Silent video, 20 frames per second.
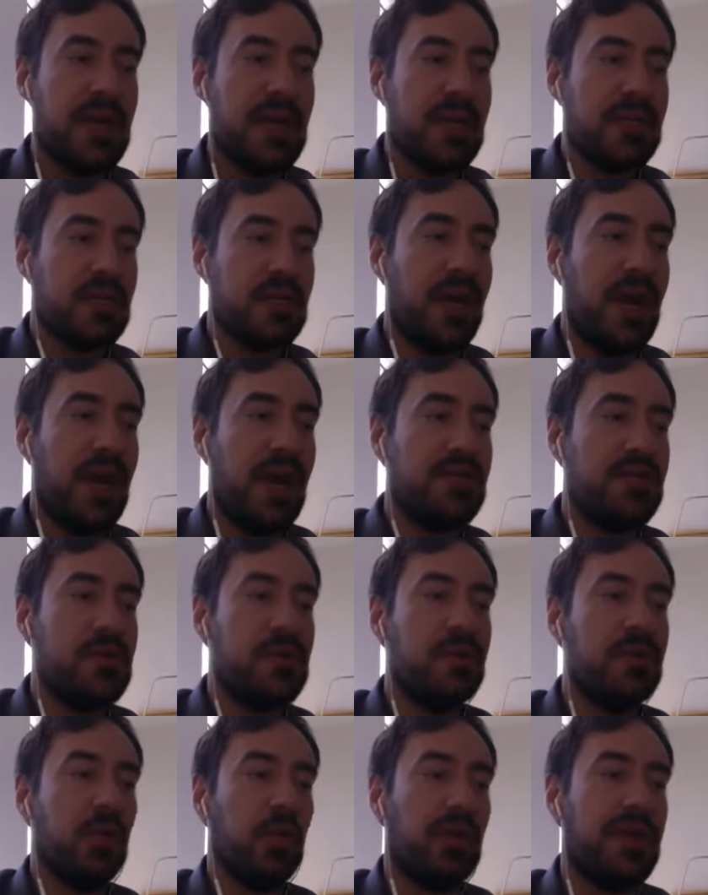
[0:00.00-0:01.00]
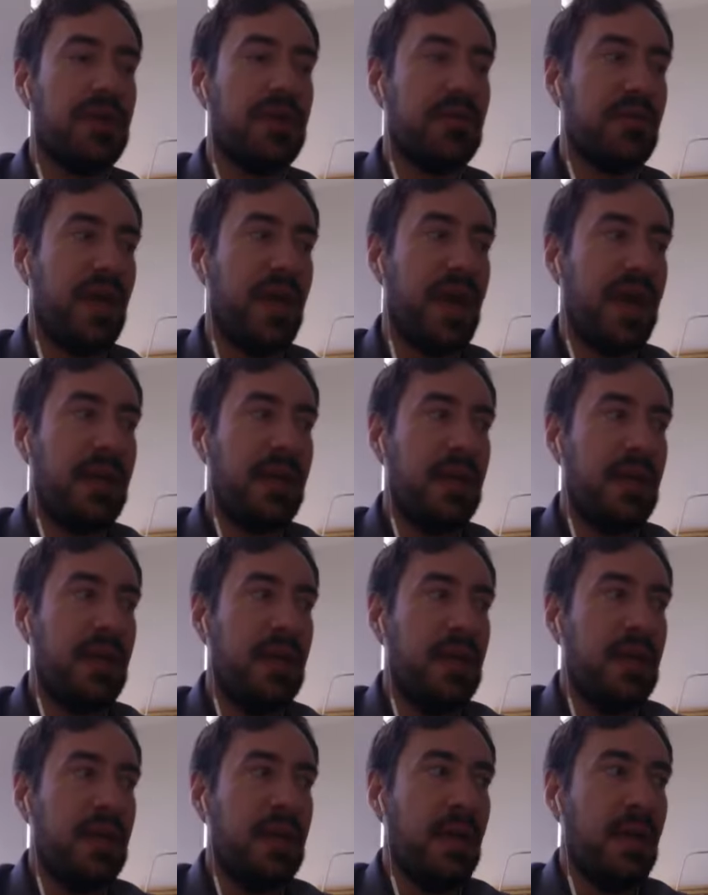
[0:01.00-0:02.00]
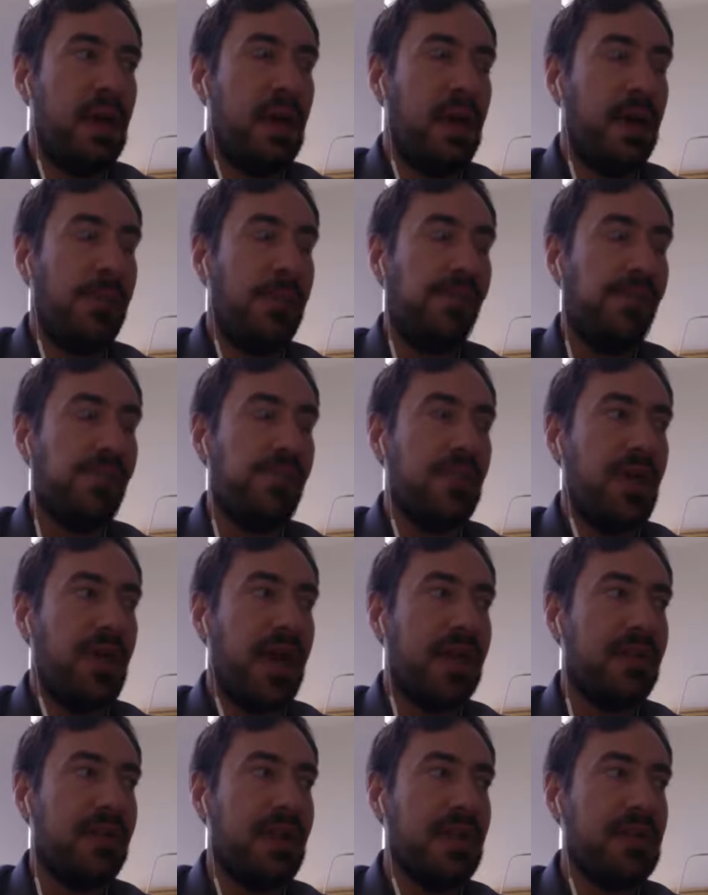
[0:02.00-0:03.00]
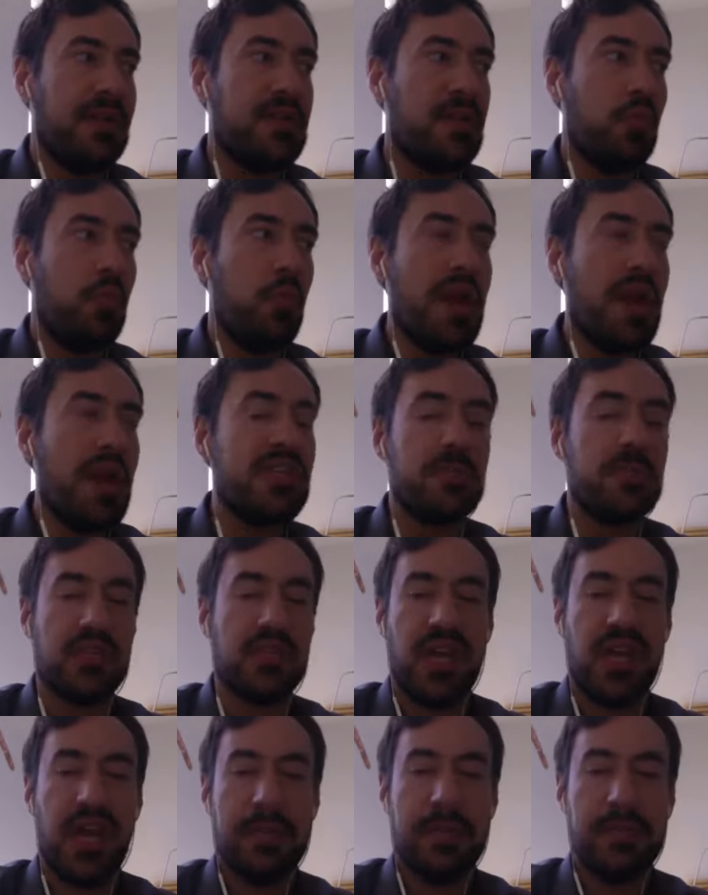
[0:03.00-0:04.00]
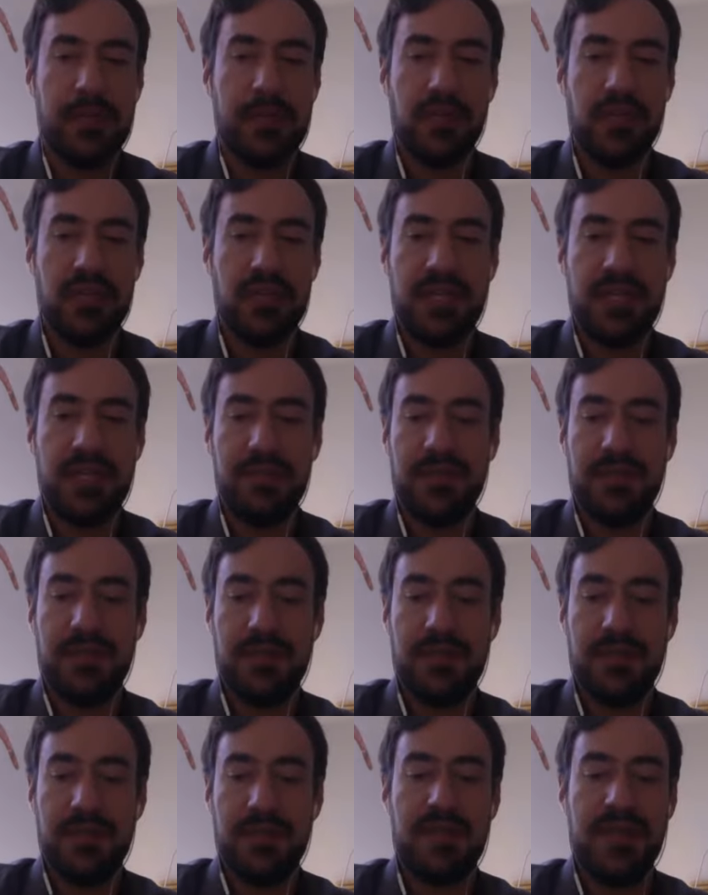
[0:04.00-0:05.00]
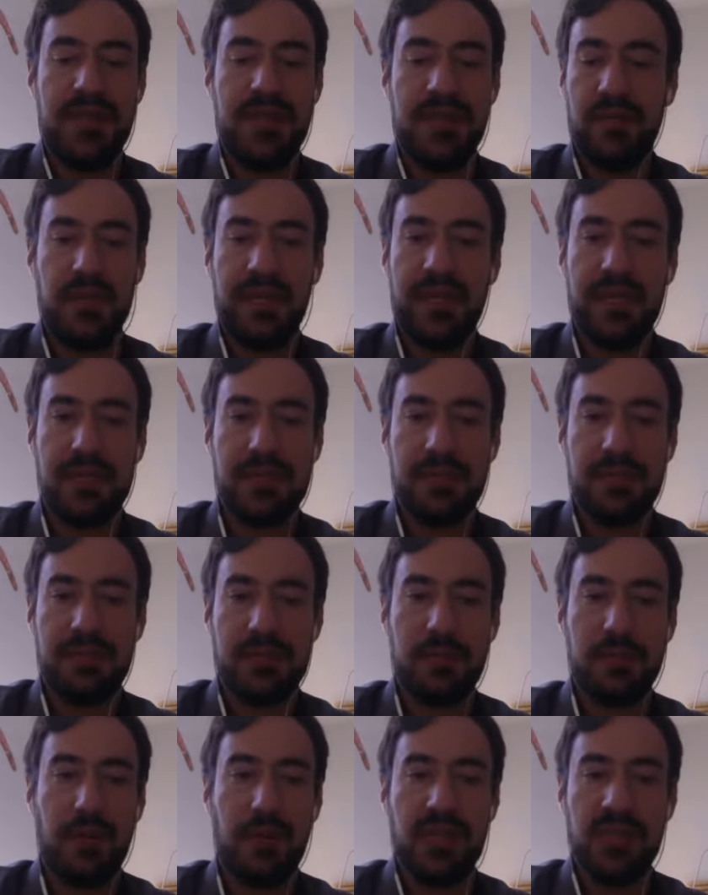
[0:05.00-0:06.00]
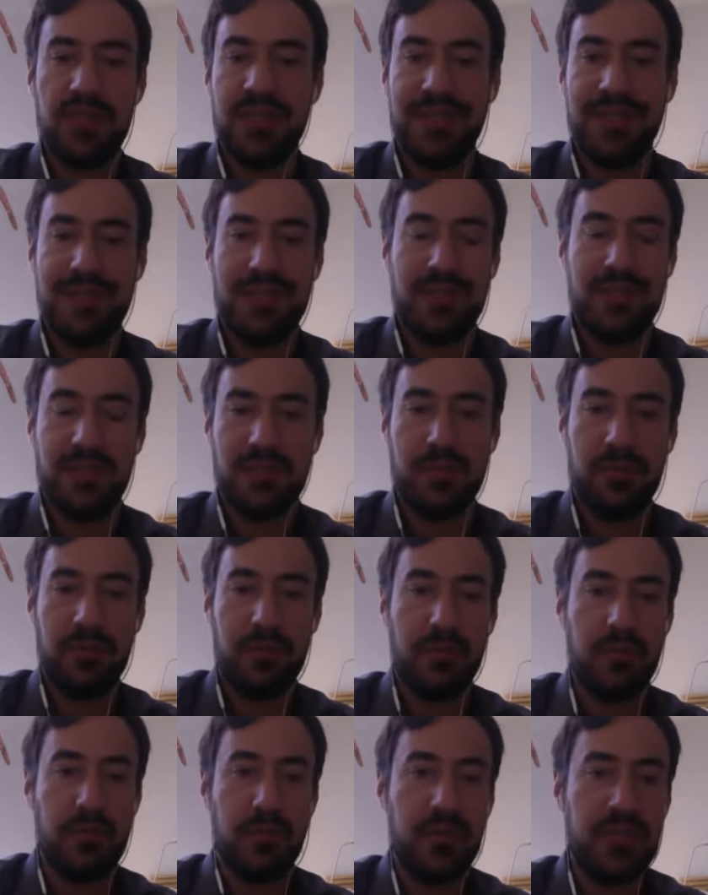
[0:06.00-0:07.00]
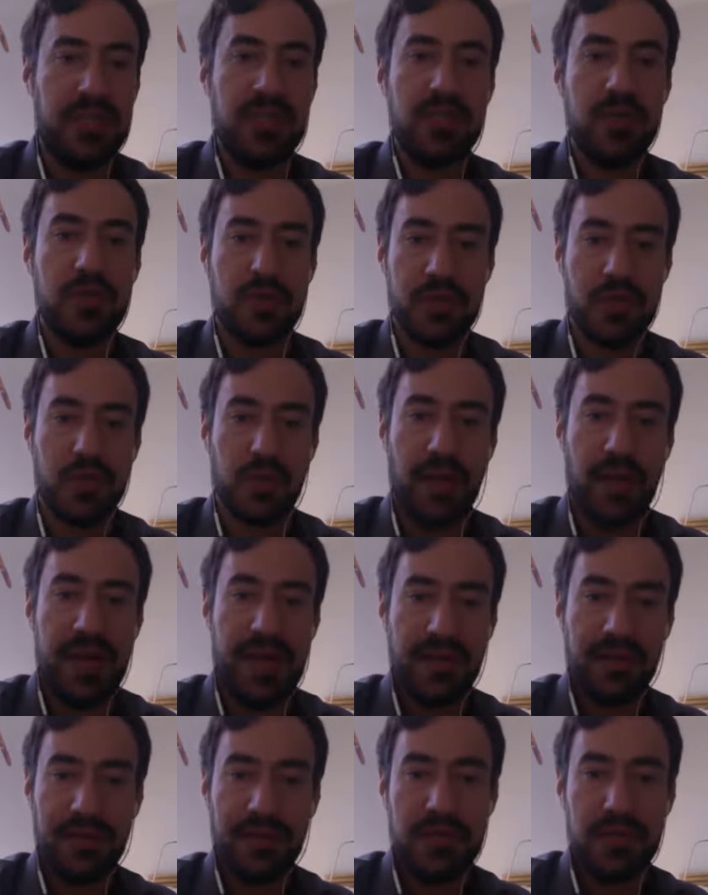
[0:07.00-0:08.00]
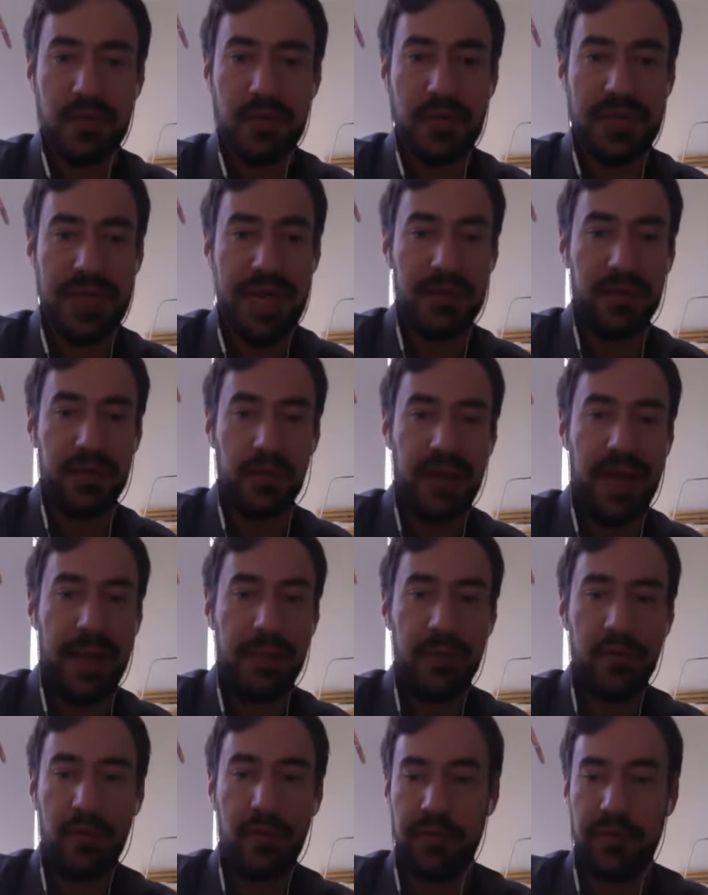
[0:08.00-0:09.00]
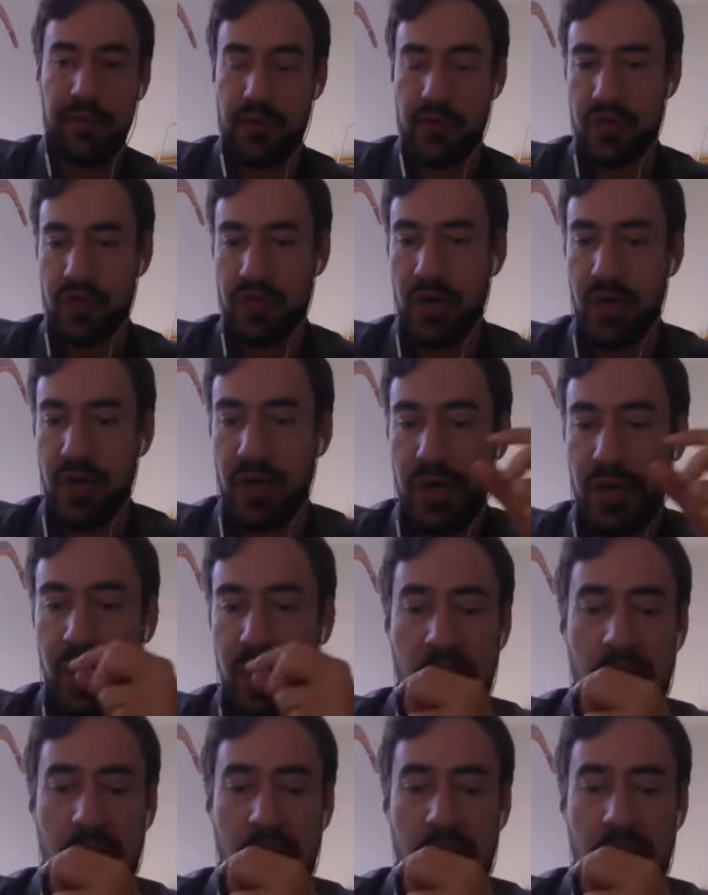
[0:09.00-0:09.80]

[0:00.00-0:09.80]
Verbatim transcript: So I, I do agree that um, that that you know way too much time and energy can be spent looking at some spreadsheet that just leads you astray and leads you down a rabbit hole for sure.